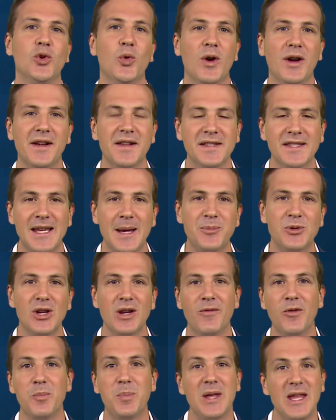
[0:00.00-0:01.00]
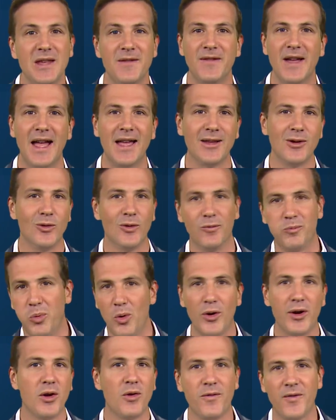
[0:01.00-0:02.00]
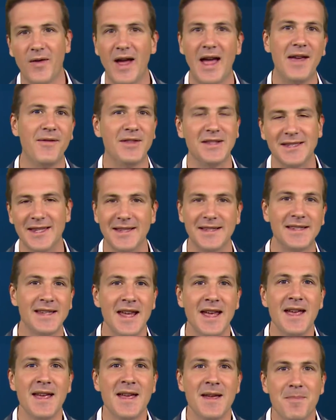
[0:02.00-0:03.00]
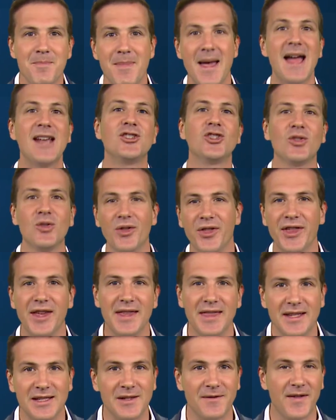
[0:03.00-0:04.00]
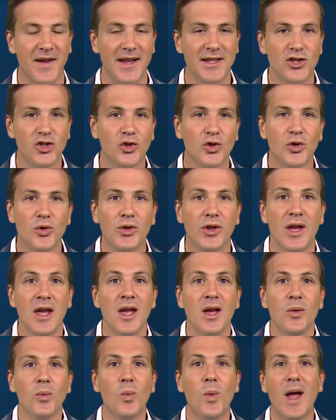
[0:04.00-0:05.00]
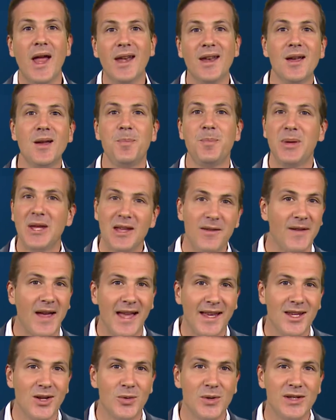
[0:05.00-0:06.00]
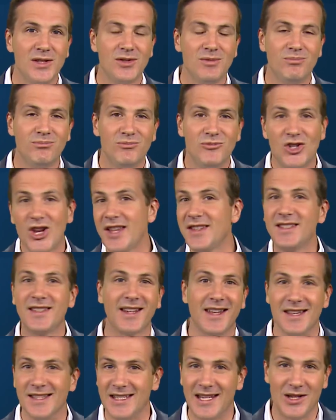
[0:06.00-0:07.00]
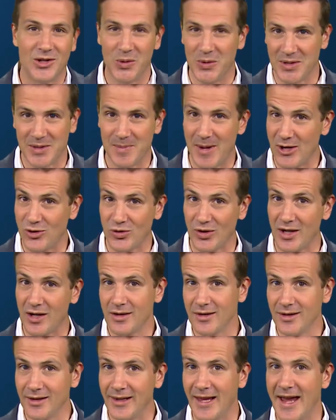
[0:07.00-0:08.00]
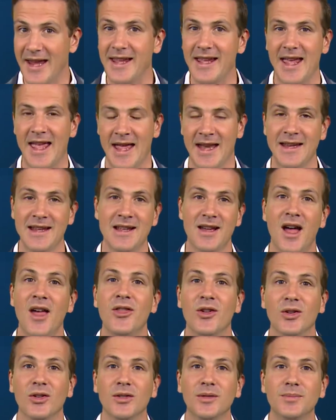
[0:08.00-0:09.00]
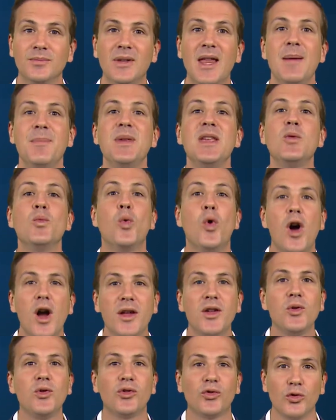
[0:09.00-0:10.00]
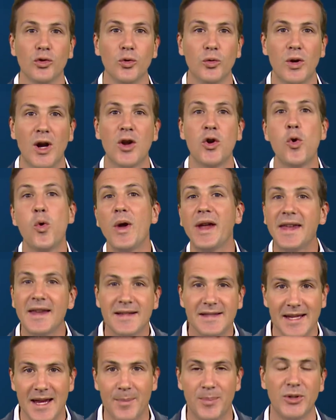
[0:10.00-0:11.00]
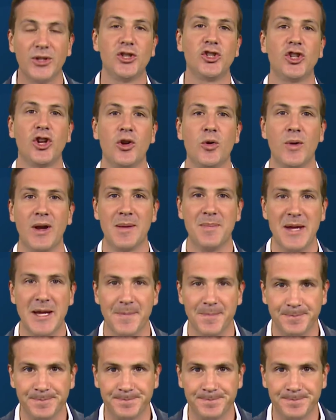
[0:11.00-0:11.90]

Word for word: to our conception of a p-value of 0.05 as this magical thing that defines truth, when a p-value is just a continuous metric like any other. Let me walk you through a quick example to show you what I mean.